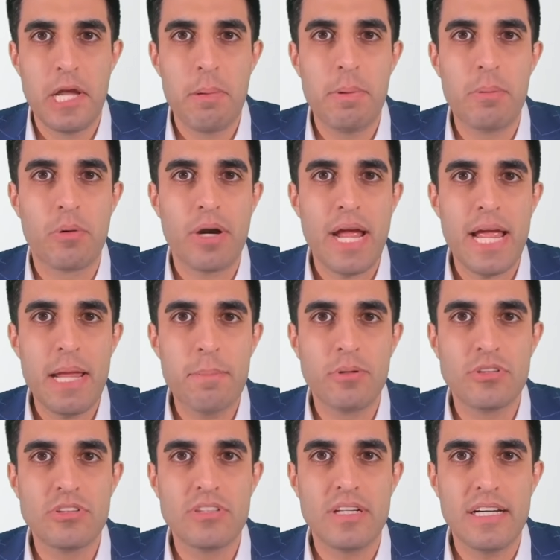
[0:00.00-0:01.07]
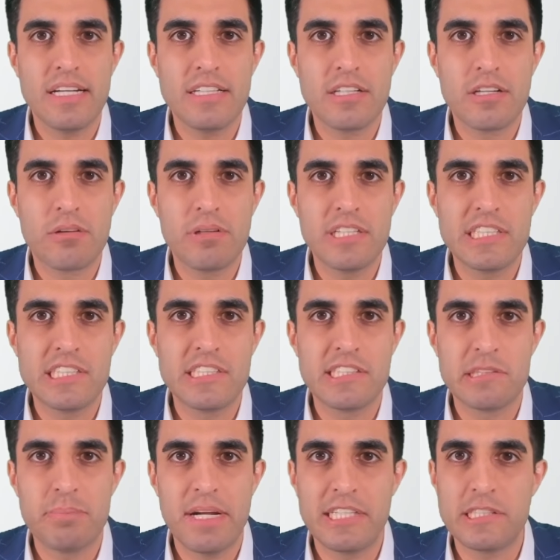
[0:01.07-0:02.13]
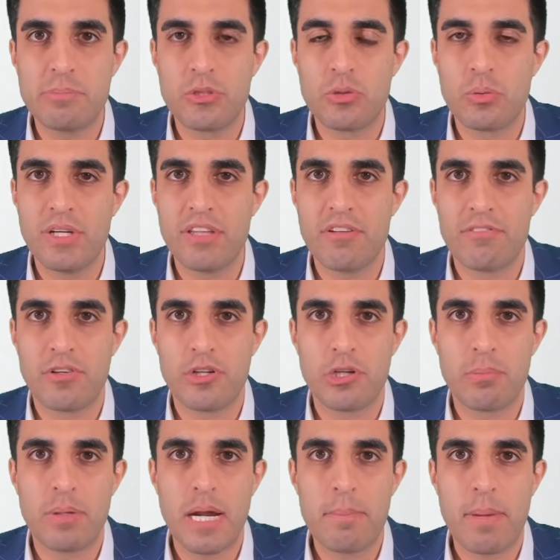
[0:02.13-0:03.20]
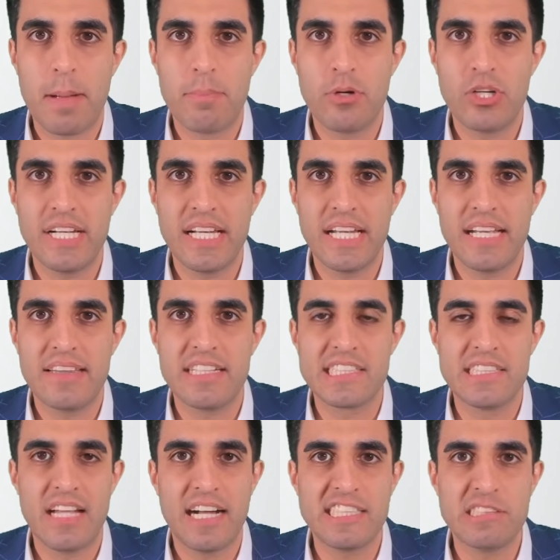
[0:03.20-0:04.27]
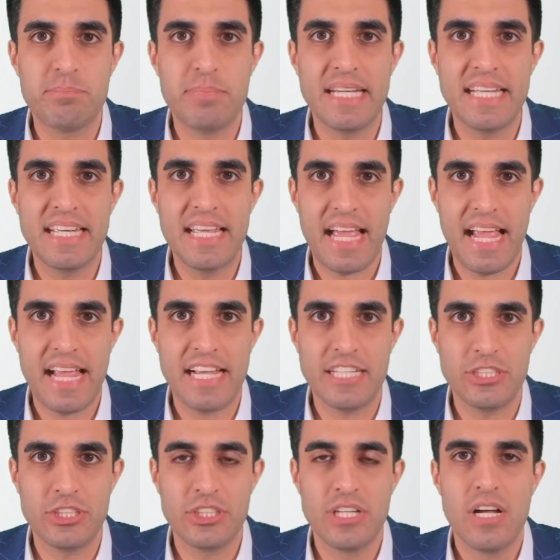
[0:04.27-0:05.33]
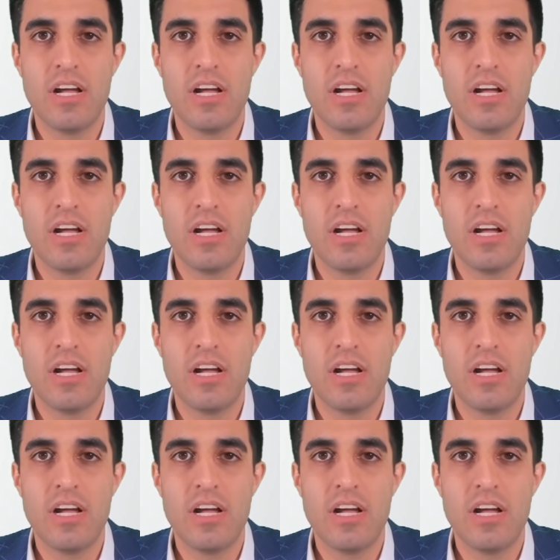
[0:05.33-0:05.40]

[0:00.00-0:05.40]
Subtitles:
We were able to increase the space between the vertebrae by putting in this nice big cage.